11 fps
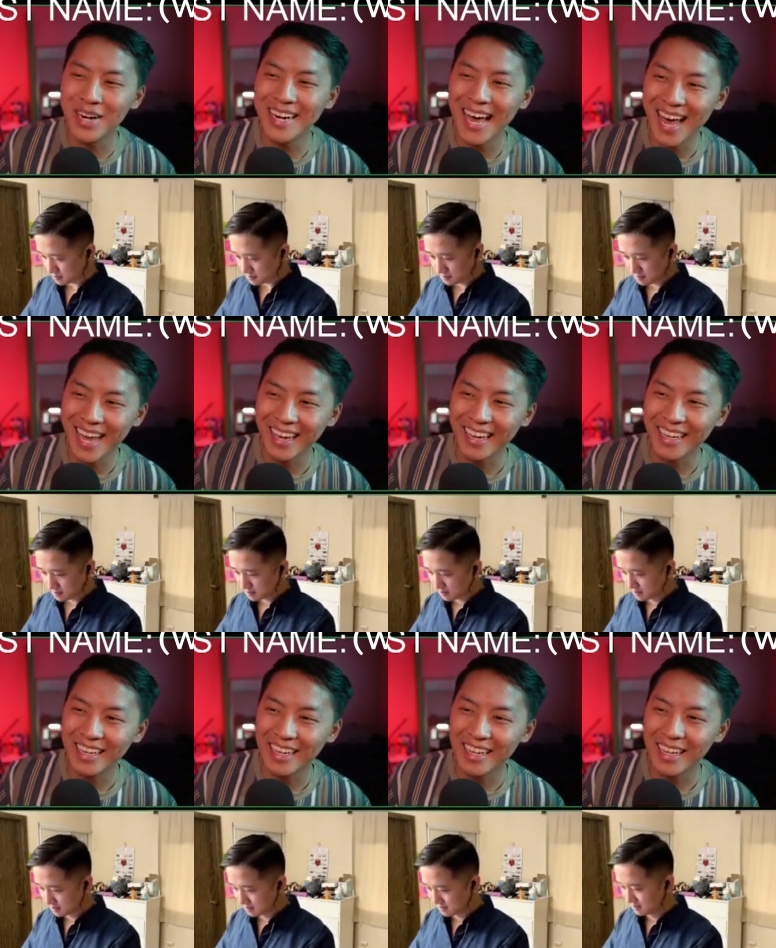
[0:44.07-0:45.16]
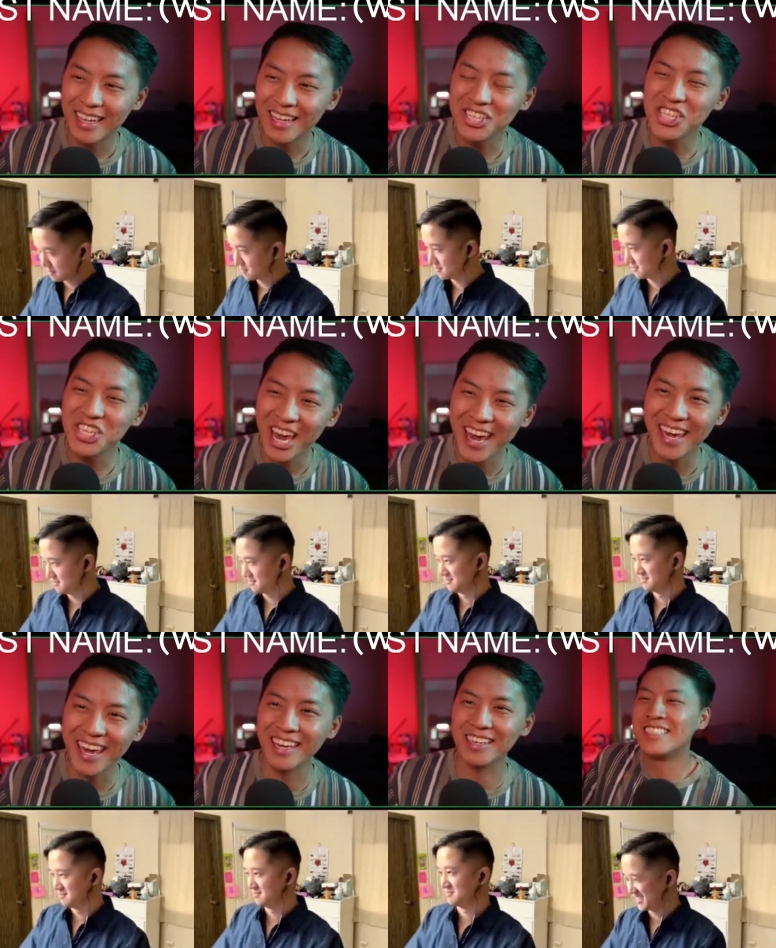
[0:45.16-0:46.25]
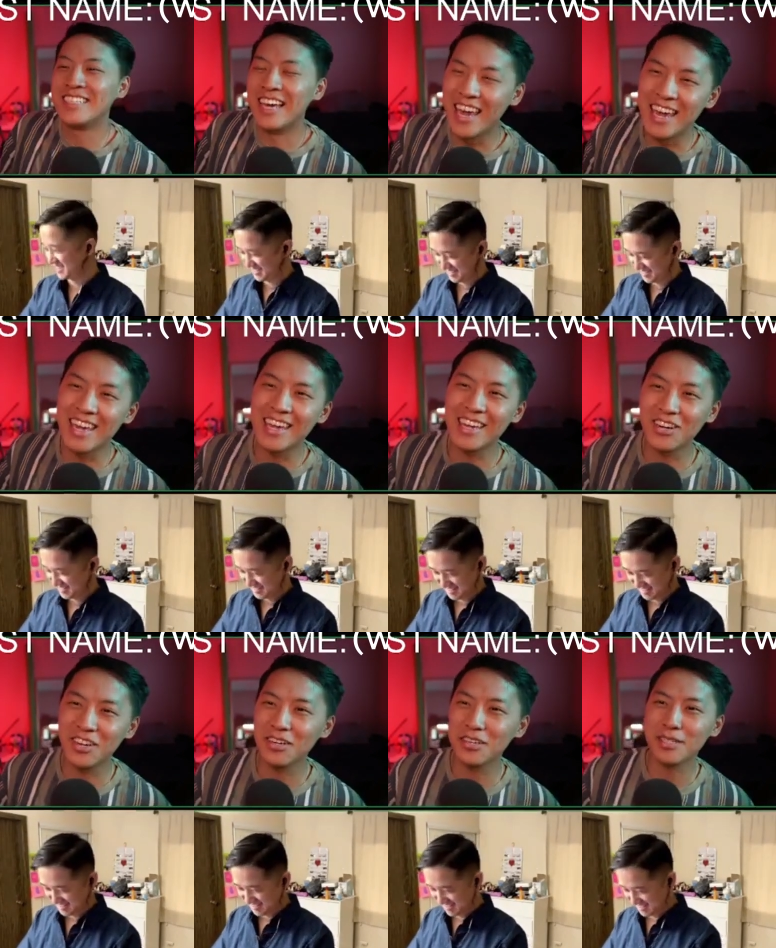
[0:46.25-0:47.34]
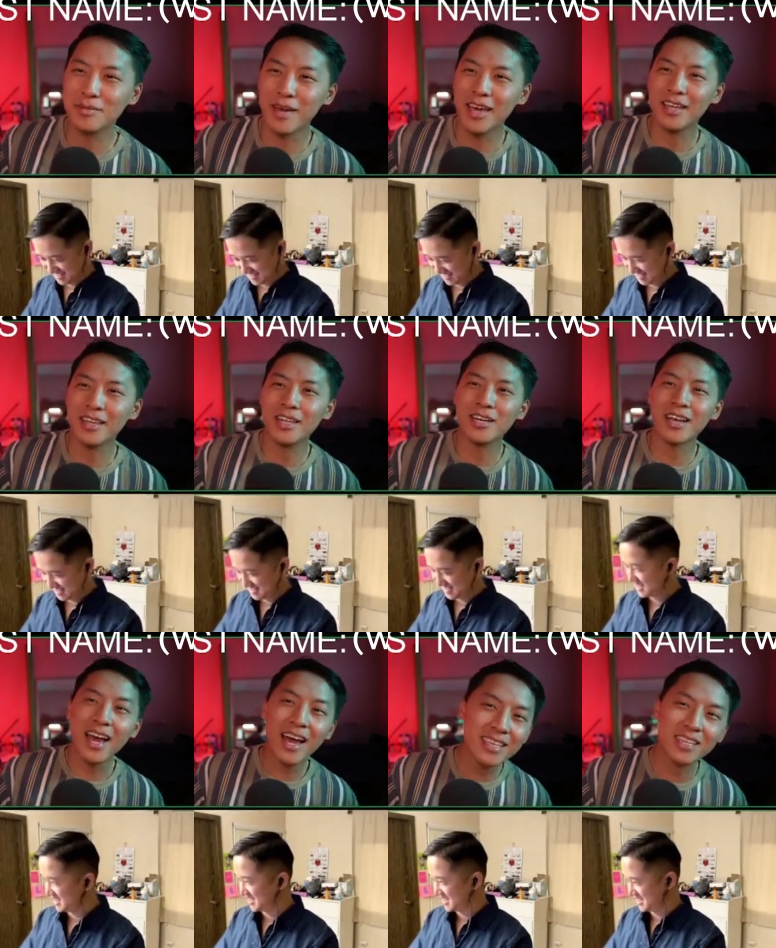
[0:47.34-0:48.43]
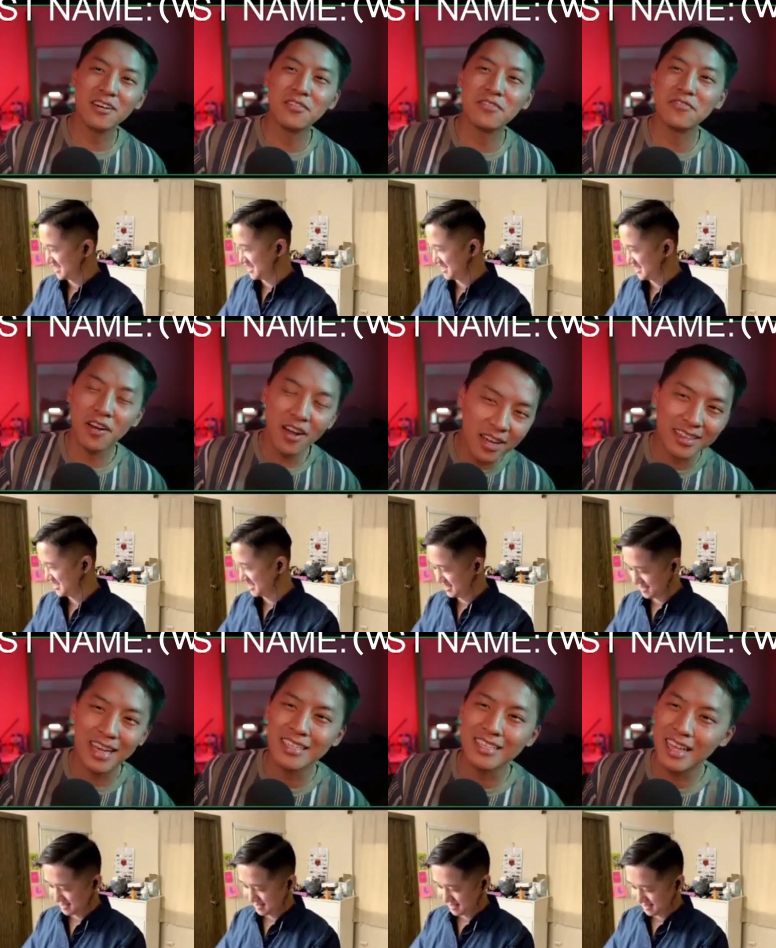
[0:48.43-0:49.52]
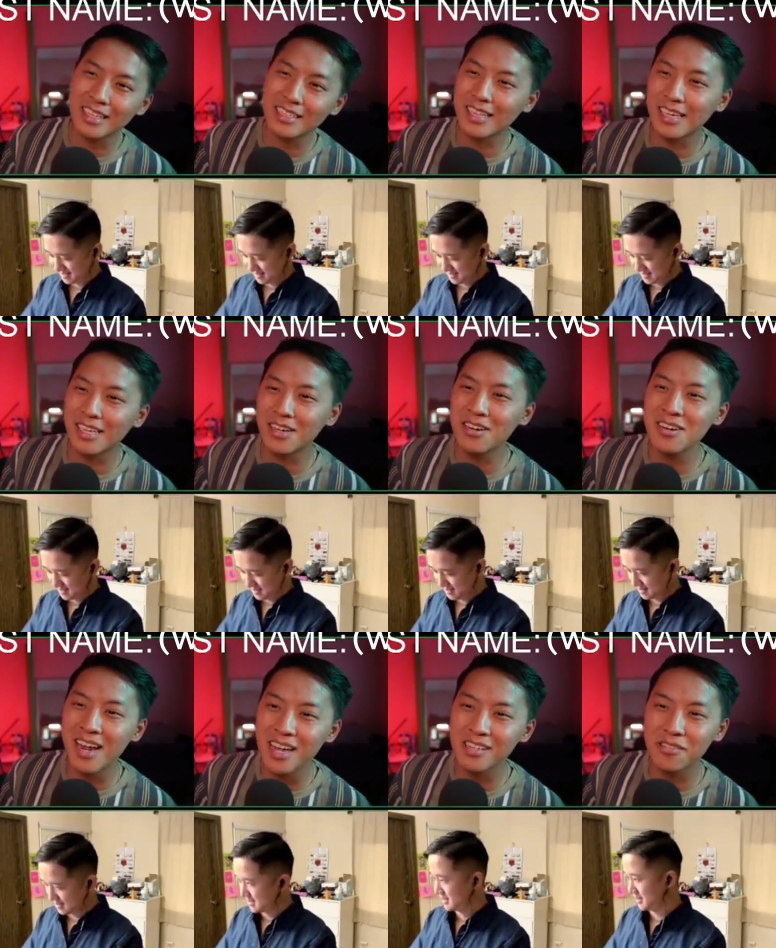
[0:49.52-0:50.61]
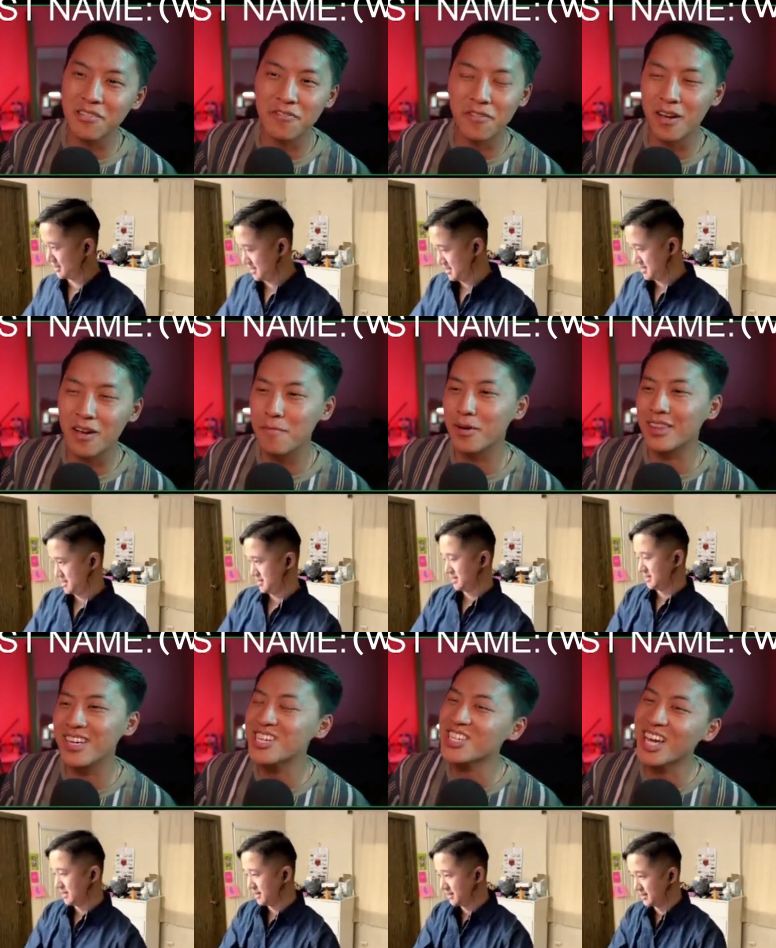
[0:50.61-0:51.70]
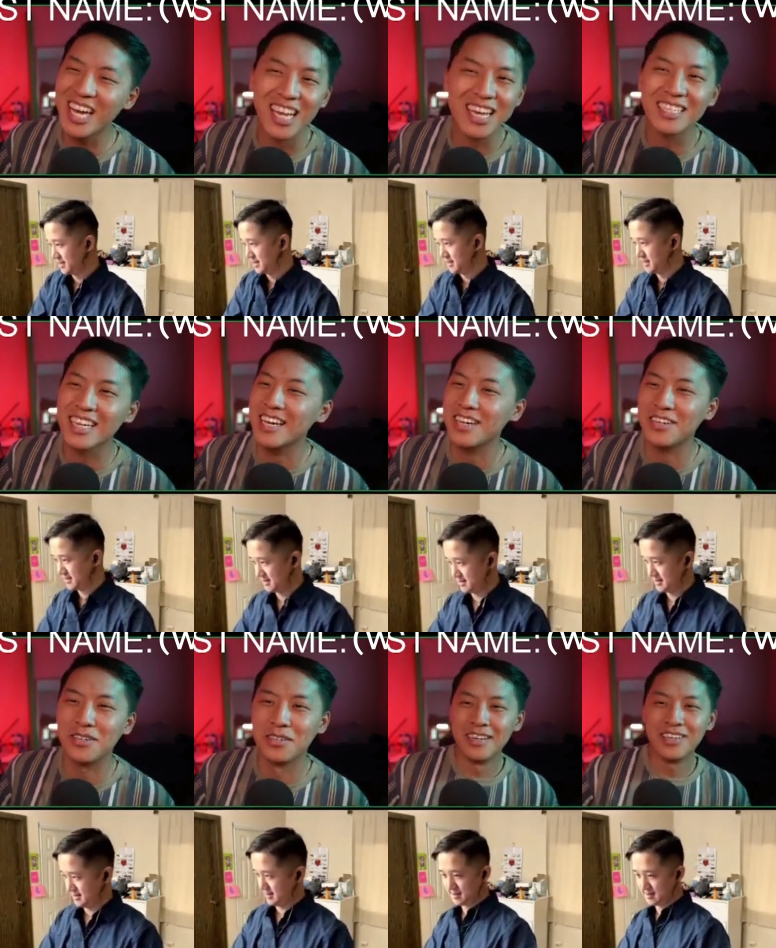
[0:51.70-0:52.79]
Speaker 1: 9? Is Chang. Chang girls, man. They're nice up front. That's the thing. They're nice up front, but they're shady as hell.